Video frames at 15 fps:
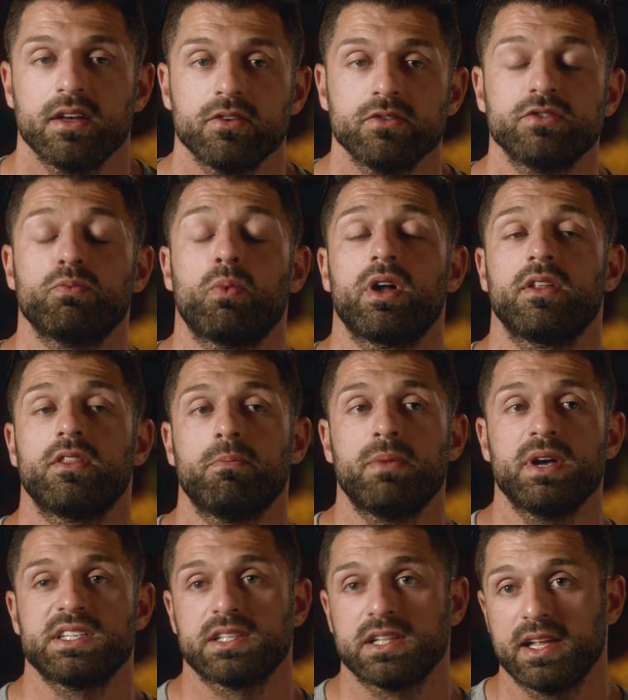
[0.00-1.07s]
was one of the
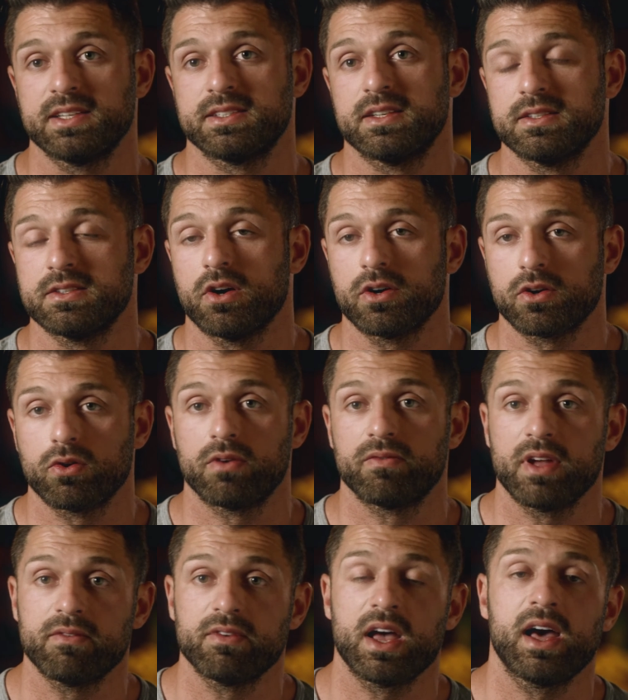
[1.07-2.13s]
best lessons I could
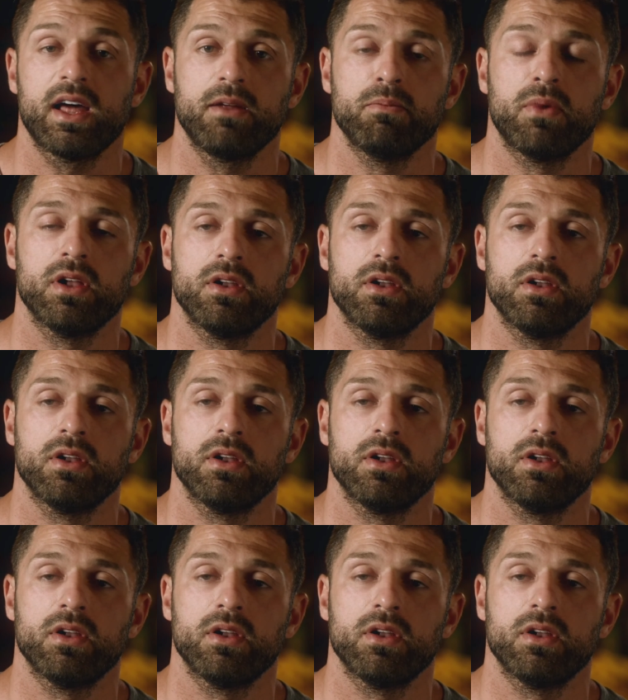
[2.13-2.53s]
have ever had in my